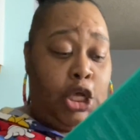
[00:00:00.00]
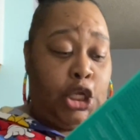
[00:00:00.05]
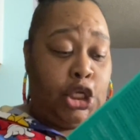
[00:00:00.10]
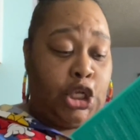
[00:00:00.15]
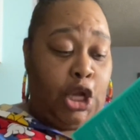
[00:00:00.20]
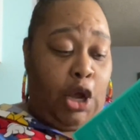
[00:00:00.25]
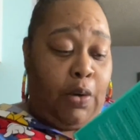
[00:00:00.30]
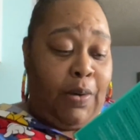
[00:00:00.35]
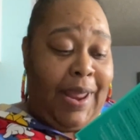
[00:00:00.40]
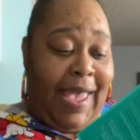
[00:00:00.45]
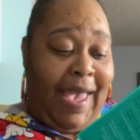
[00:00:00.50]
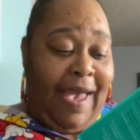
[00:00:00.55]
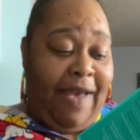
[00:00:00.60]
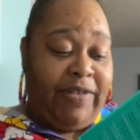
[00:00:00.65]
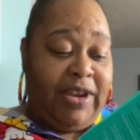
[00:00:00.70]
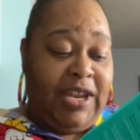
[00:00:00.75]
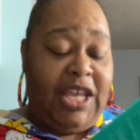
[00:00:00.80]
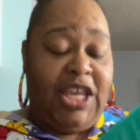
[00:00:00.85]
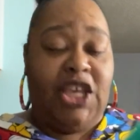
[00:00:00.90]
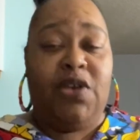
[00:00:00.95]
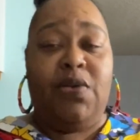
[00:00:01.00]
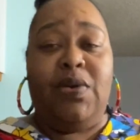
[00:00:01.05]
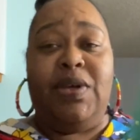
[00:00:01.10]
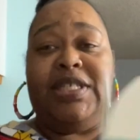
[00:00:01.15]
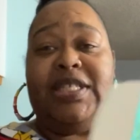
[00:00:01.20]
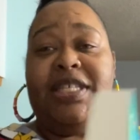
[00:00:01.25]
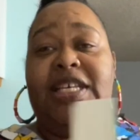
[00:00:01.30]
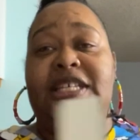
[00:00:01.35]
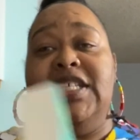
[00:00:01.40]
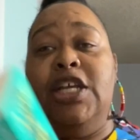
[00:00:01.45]
don't have it in you, it's
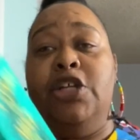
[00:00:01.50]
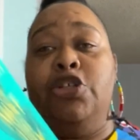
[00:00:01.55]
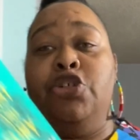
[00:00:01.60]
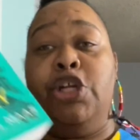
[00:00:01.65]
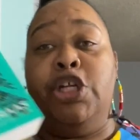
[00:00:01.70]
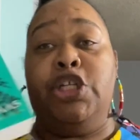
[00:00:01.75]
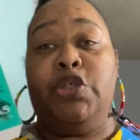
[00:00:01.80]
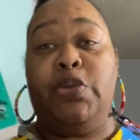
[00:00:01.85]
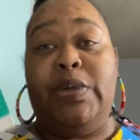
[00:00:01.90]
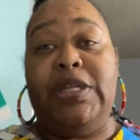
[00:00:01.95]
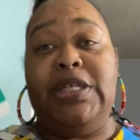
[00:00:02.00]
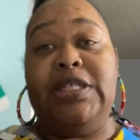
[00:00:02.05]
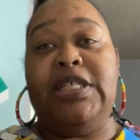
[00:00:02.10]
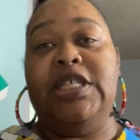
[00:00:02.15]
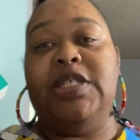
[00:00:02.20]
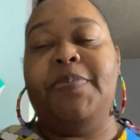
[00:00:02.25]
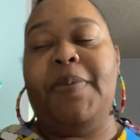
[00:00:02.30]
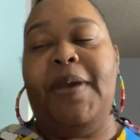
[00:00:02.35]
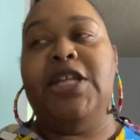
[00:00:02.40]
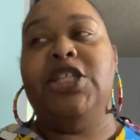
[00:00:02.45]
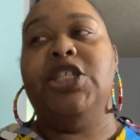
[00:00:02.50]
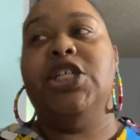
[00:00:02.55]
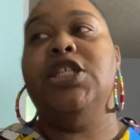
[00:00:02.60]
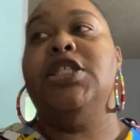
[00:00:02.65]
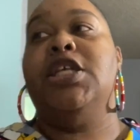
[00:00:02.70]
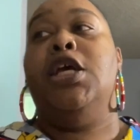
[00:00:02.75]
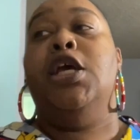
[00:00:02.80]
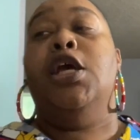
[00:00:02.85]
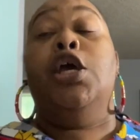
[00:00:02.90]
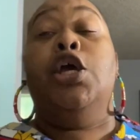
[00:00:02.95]
six hundred twenty-six pages.
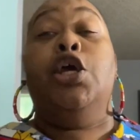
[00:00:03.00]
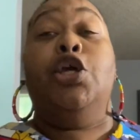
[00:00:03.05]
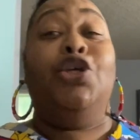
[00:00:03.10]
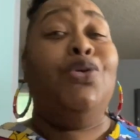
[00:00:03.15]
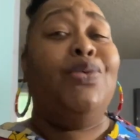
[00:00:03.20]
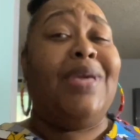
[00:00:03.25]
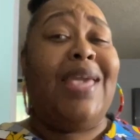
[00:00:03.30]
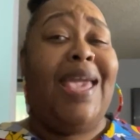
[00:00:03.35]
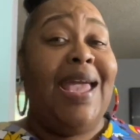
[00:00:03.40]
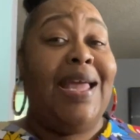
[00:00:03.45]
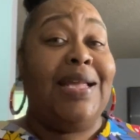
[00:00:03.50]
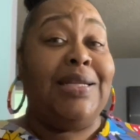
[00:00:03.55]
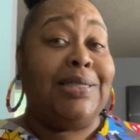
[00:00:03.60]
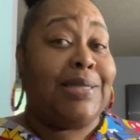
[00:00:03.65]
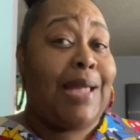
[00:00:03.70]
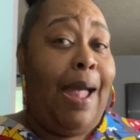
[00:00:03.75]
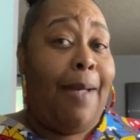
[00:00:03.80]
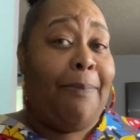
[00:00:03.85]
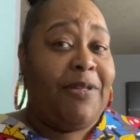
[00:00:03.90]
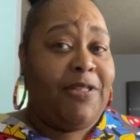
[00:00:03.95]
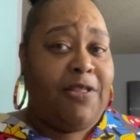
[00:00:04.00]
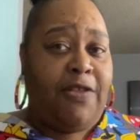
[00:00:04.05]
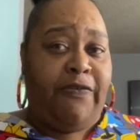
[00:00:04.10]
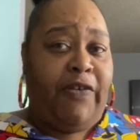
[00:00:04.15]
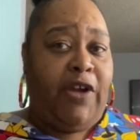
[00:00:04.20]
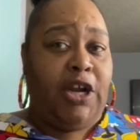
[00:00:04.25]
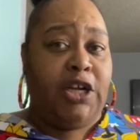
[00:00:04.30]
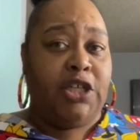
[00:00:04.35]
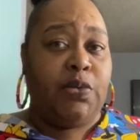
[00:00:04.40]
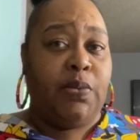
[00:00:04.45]
You can stop at the
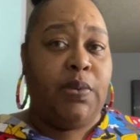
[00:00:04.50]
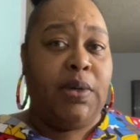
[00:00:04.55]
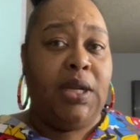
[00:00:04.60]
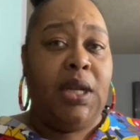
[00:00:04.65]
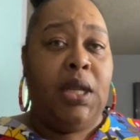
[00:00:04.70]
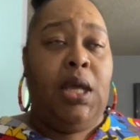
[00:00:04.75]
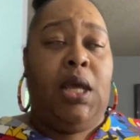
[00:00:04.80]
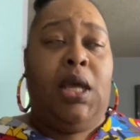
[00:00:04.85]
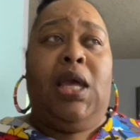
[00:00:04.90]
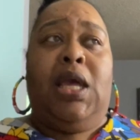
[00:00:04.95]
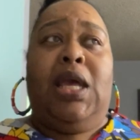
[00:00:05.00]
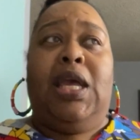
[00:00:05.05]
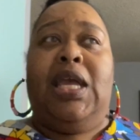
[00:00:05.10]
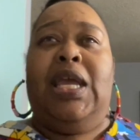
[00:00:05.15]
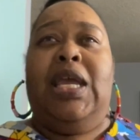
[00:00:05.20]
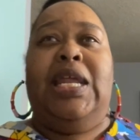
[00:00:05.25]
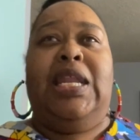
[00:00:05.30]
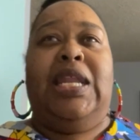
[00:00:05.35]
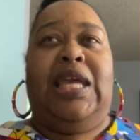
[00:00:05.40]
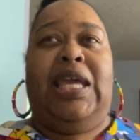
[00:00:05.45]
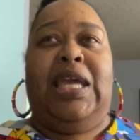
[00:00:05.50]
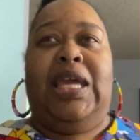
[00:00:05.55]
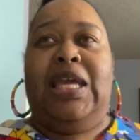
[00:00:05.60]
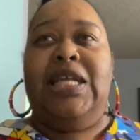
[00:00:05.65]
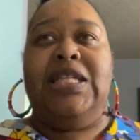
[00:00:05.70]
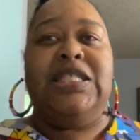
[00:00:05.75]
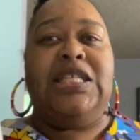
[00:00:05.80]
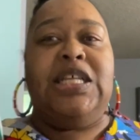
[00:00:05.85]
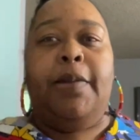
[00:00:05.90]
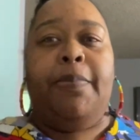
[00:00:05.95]
first one. It
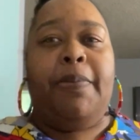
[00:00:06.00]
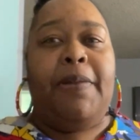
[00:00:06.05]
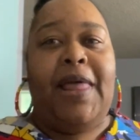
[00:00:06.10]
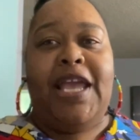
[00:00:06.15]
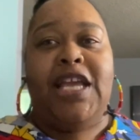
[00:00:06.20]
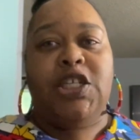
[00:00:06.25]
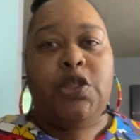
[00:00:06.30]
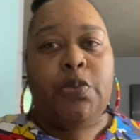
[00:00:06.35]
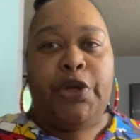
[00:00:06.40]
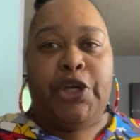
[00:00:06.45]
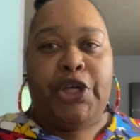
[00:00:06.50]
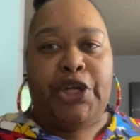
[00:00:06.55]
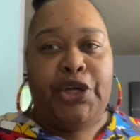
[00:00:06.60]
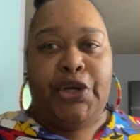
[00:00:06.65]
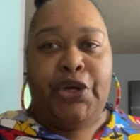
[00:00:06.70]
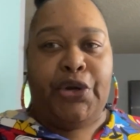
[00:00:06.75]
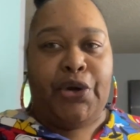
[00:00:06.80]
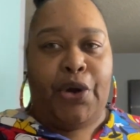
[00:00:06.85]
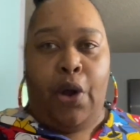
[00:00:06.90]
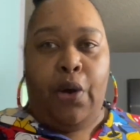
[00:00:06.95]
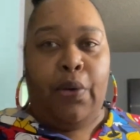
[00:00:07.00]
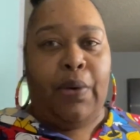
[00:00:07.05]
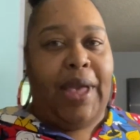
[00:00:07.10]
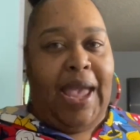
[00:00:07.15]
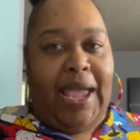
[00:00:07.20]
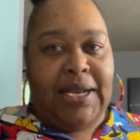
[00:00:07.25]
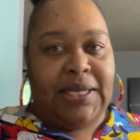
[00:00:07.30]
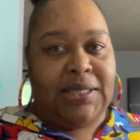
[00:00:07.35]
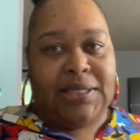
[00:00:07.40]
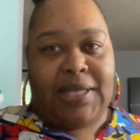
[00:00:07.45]
ends in a place where you're
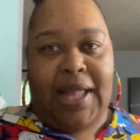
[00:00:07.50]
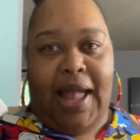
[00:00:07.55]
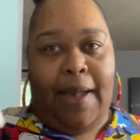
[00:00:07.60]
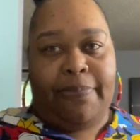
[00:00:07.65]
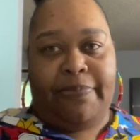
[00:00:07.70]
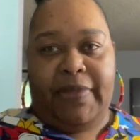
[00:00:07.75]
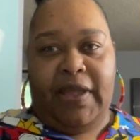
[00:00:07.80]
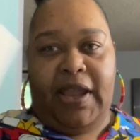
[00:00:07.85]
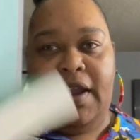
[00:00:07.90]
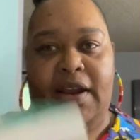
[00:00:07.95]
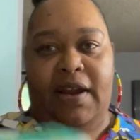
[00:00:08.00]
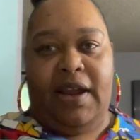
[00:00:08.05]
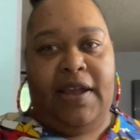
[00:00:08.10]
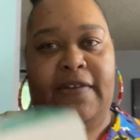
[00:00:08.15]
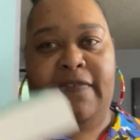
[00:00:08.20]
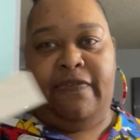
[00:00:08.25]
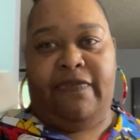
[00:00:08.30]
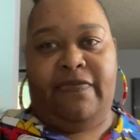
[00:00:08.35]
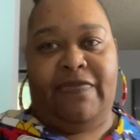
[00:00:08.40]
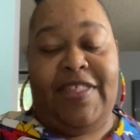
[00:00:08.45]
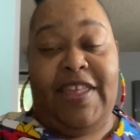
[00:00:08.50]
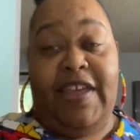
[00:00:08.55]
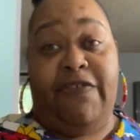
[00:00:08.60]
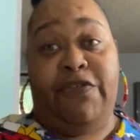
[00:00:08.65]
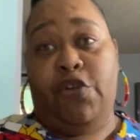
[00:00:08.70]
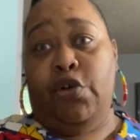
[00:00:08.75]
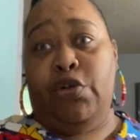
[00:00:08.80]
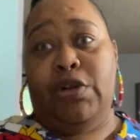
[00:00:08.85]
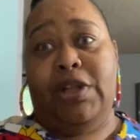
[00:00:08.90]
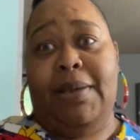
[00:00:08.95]
okay to stop there if if
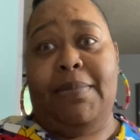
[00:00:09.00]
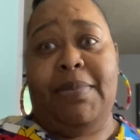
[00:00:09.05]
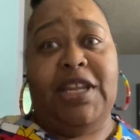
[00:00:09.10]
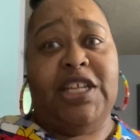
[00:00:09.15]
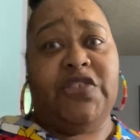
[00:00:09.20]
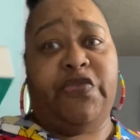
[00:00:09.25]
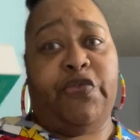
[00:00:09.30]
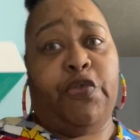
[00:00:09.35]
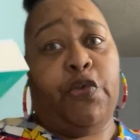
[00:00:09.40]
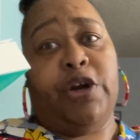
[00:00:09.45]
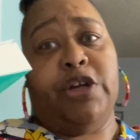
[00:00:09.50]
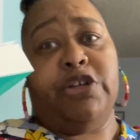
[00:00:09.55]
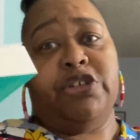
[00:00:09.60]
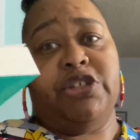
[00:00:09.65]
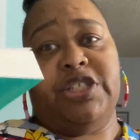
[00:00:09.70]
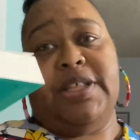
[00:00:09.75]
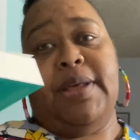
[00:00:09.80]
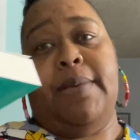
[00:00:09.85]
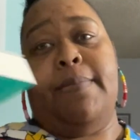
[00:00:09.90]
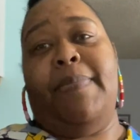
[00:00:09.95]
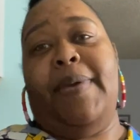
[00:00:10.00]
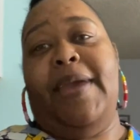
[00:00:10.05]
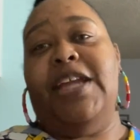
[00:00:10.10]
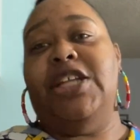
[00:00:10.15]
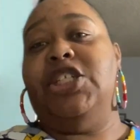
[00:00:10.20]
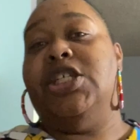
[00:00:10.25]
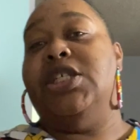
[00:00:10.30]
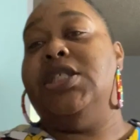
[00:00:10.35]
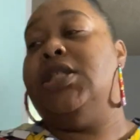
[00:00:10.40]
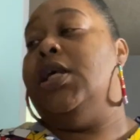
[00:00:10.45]
your limit is four hundred something
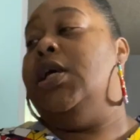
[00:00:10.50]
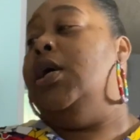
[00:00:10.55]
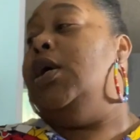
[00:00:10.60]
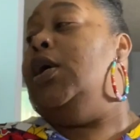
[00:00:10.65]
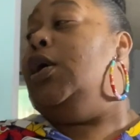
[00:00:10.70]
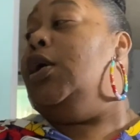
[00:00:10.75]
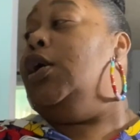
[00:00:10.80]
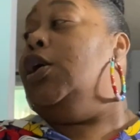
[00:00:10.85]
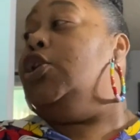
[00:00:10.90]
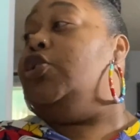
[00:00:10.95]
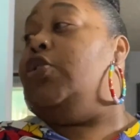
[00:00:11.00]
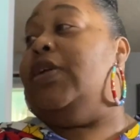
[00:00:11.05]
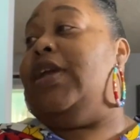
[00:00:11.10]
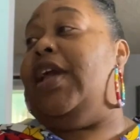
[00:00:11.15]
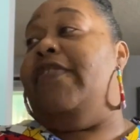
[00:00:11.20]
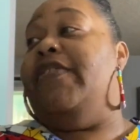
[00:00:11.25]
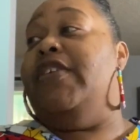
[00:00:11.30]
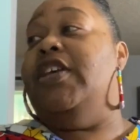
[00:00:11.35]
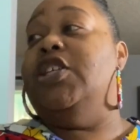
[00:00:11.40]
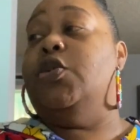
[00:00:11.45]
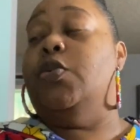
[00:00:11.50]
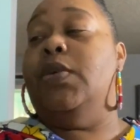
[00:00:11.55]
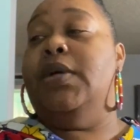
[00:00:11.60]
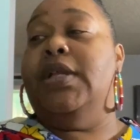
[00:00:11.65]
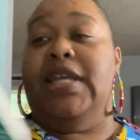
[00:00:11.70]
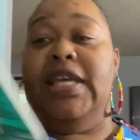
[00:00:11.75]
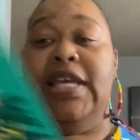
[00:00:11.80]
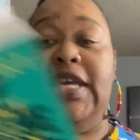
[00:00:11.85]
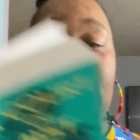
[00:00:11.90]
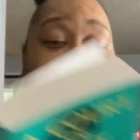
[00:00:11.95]
pages. So yeah, this
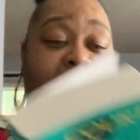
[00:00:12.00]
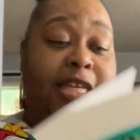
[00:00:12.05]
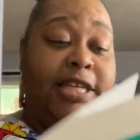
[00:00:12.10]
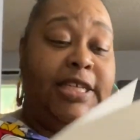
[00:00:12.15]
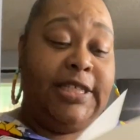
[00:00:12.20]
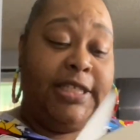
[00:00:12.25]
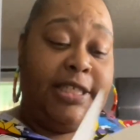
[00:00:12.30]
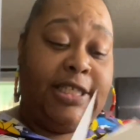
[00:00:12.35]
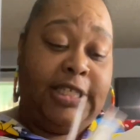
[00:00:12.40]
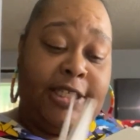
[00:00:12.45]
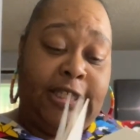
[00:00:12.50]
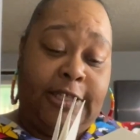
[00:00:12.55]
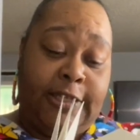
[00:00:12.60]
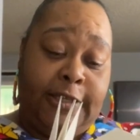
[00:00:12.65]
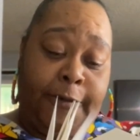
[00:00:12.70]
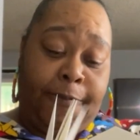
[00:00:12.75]
one is